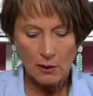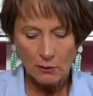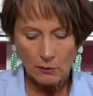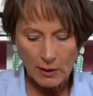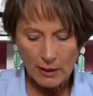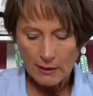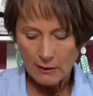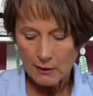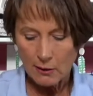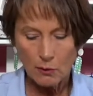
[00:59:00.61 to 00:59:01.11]

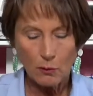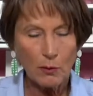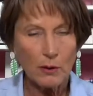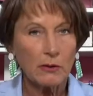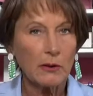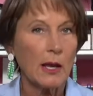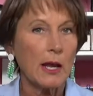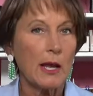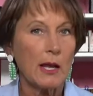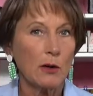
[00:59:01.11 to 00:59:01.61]
right there
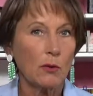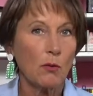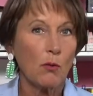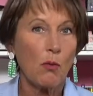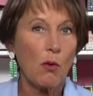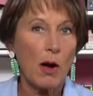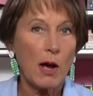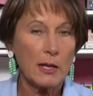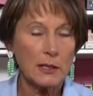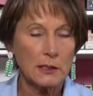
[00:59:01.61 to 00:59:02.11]
with it in
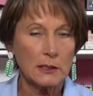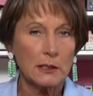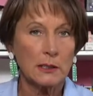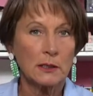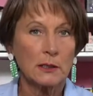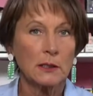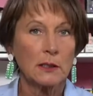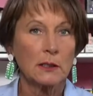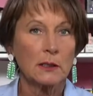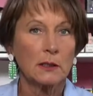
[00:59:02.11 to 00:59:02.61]
one